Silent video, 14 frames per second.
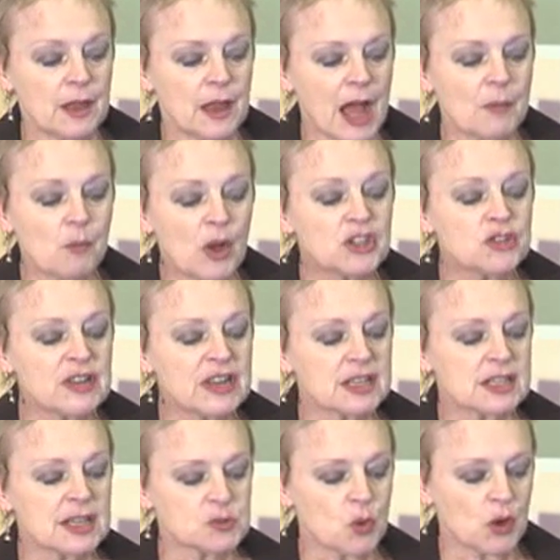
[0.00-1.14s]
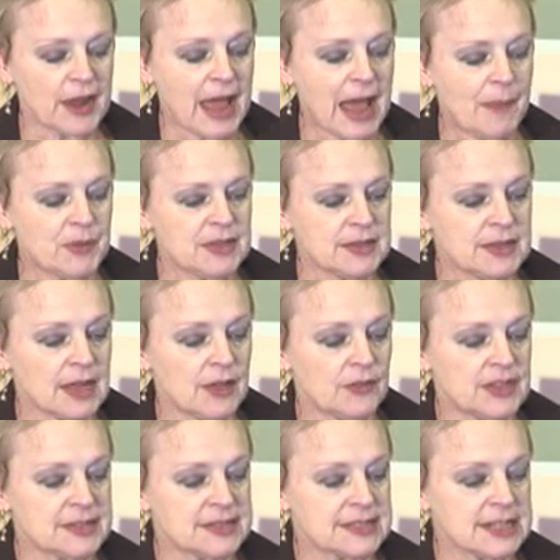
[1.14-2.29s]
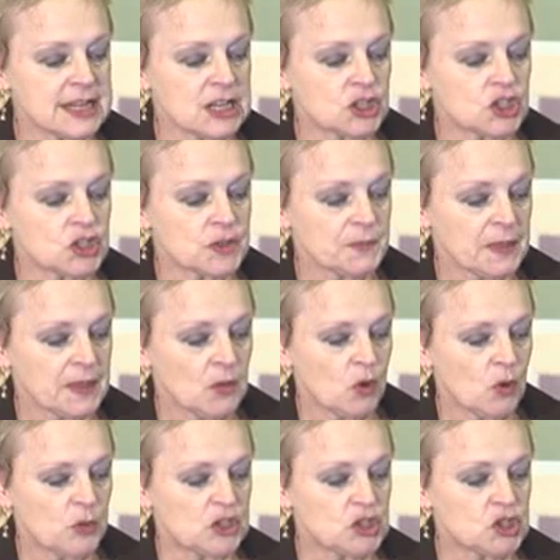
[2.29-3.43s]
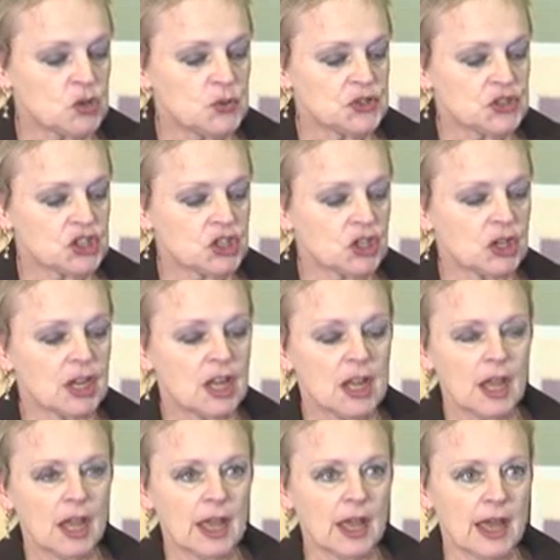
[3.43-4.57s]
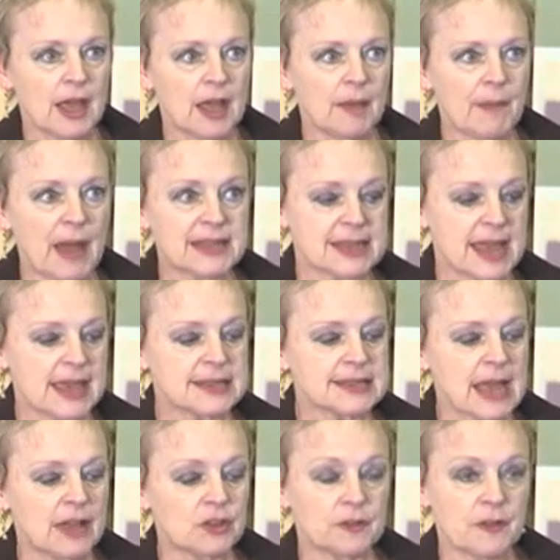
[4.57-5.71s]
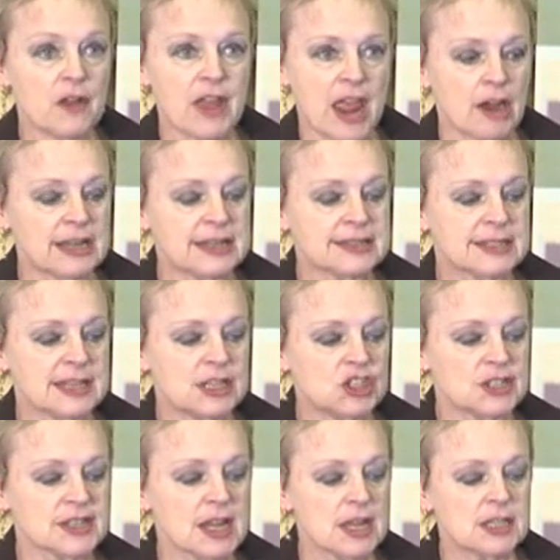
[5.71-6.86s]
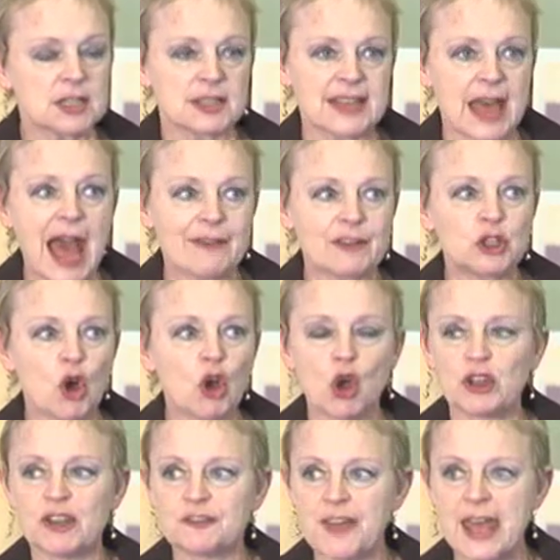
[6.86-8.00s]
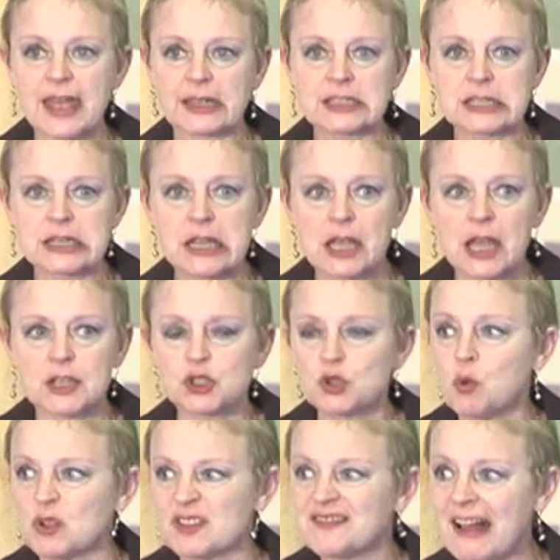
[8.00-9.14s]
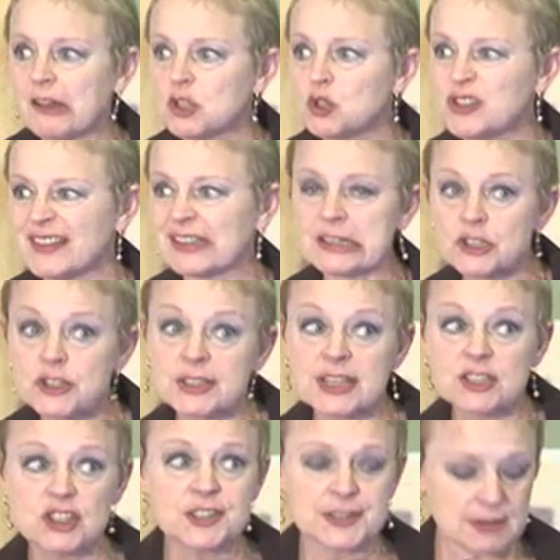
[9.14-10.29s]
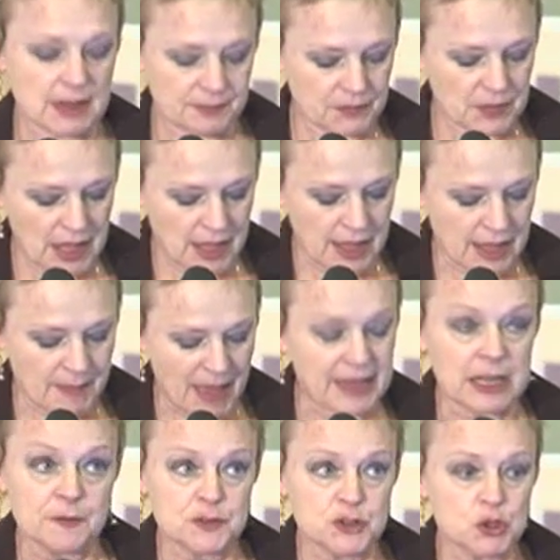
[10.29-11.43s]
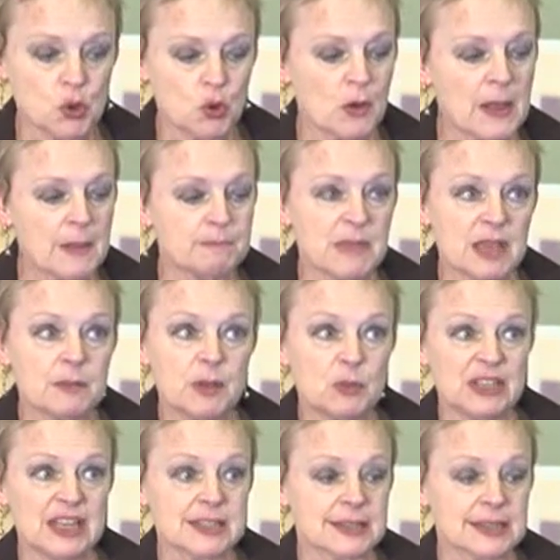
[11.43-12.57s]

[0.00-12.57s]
I'm wondering, does what happen at this stage, what we choose to assess at the very early stages, does that have a knock-on effect as to what's valued at the later stages? And if so, maybe we need to